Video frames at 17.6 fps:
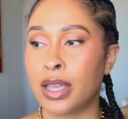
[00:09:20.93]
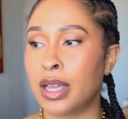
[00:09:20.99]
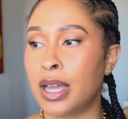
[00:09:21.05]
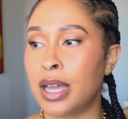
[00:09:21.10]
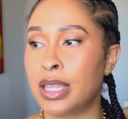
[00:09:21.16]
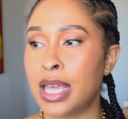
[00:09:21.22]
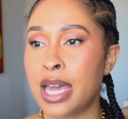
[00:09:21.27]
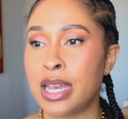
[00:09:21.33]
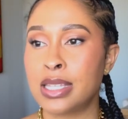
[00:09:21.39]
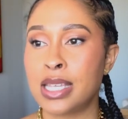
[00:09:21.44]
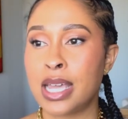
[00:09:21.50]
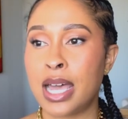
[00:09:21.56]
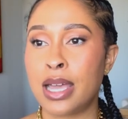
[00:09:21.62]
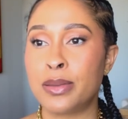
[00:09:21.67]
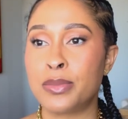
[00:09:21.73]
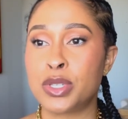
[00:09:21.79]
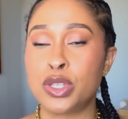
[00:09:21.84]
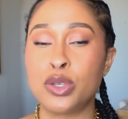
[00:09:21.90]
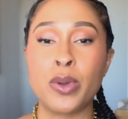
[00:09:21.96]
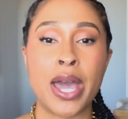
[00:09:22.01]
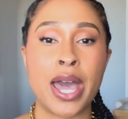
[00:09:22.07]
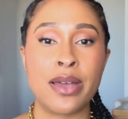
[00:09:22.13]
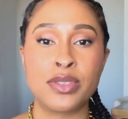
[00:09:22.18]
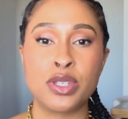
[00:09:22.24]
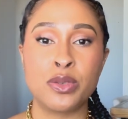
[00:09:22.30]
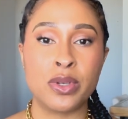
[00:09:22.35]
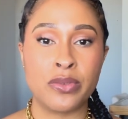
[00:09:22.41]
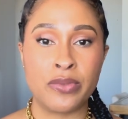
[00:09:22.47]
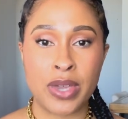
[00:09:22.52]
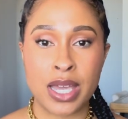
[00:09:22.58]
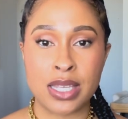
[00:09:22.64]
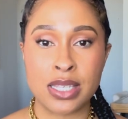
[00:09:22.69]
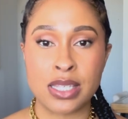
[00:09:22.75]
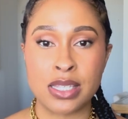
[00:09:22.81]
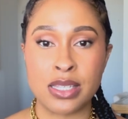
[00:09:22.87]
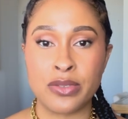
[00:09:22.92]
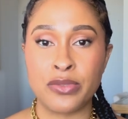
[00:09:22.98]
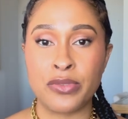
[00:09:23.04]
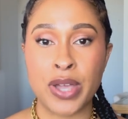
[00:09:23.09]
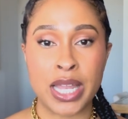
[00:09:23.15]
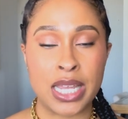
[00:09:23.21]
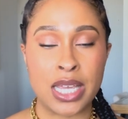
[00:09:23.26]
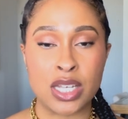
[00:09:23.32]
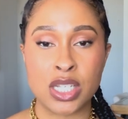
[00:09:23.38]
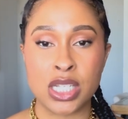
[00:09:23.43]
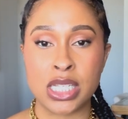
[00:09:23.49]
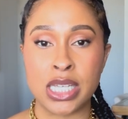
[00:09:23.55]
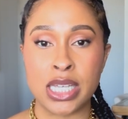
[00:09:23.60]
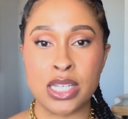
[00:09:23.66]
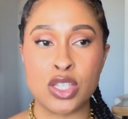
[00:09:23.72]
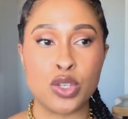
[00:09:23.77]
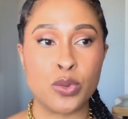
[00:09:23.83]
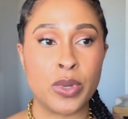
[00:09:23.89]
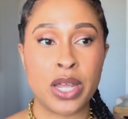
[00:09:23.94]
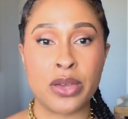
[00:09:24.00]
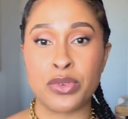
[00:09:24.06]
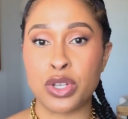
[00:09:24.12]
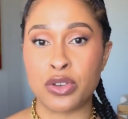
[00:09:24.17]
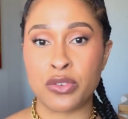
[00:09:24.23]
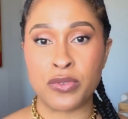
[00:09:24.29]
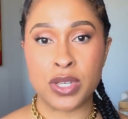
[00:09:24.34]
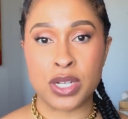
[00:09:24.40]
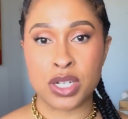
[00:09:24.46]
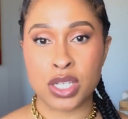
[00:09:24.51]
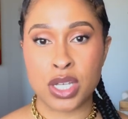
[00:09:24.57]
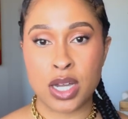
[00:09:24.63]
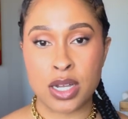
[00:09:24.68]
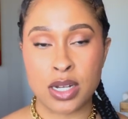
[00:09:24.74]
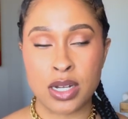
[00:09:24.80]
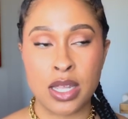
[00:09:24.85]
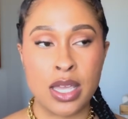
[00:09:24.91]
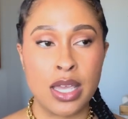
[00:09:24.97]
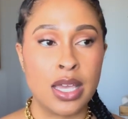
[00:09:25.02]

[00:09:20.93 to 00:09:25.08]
A lot of times you have to invest financially into whatever your fears are.